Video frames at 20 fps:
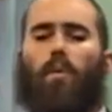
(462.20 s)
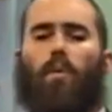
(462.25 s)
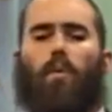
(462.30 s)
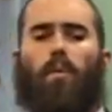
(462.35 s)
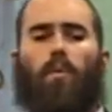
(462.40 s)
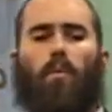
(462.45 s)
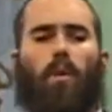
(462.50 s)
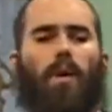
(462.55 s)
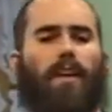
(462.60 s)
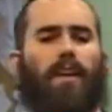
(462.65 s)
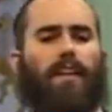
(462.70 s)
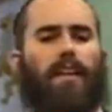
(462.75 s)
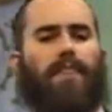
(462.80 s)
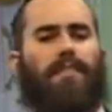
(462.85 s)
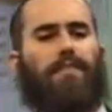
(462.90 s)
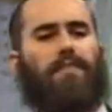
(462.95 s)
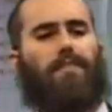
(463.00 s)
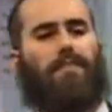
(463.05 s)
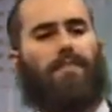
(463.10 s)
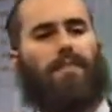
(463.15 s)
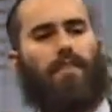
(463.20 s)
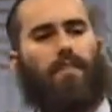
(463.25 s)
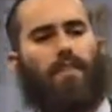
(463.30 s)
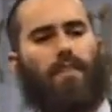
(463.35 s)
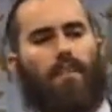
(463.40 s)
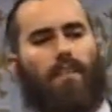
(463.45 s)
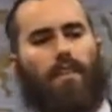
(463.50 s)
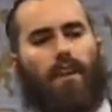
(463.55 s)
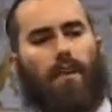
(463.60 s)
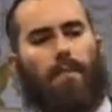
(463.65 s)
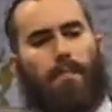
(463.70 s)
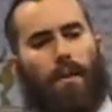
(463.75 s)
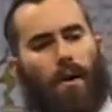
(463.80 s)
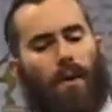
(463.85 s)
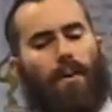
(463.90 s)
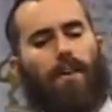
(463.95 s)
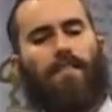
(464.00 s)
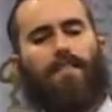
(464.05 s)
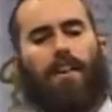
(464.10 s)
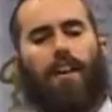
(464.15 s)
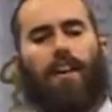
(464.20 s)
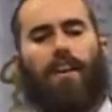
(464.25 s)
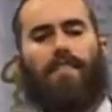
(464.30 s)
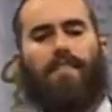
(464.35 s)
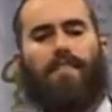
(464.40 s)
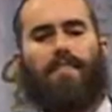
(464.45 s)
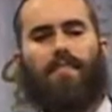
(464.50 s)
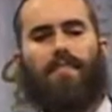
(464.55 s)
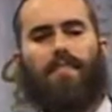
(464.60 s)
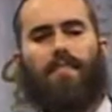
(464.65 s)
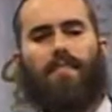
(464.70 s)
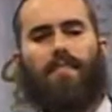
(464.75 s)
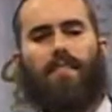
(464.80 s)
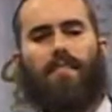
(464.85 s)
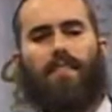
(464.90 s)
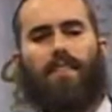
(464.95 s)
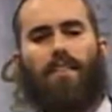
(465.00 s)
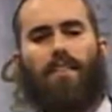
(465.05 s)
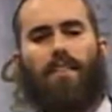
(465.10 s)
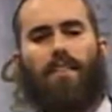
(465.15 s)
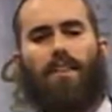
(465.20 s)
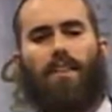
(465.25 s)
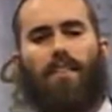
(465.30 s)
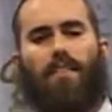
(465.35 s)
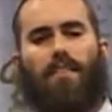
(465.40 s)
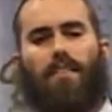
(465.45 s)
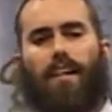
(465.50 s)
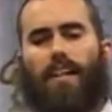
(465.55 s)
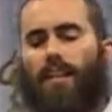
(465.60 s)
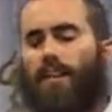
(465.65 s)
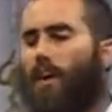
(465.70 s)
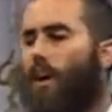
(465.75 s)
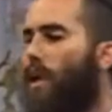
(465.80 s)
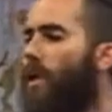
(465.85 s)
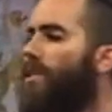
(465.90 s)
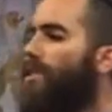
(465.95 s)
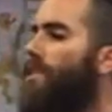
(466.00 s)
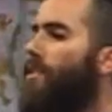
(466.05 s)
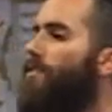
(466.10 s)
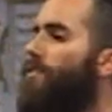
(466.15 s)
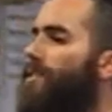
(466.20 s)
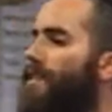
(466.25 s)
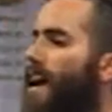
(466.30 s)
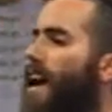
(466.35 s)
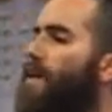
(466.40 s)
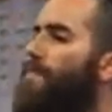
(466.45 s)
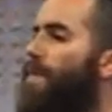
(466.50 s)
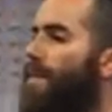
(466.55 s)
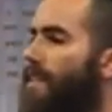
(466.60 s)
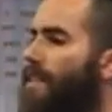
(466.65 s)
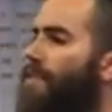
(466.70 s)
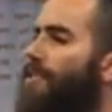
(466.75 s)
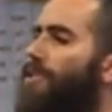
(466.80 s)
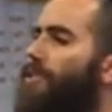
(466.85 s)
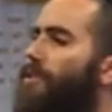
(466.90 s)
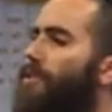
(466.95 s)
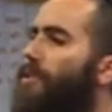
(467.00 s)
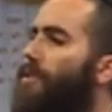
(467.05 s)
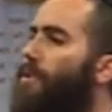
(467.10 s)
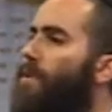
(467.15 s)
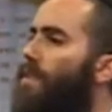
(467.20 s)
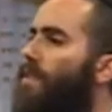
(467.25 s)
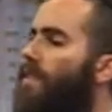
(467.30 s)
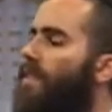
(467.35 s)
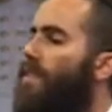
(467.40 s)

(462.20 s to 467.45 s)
what is a part of us that can also tap into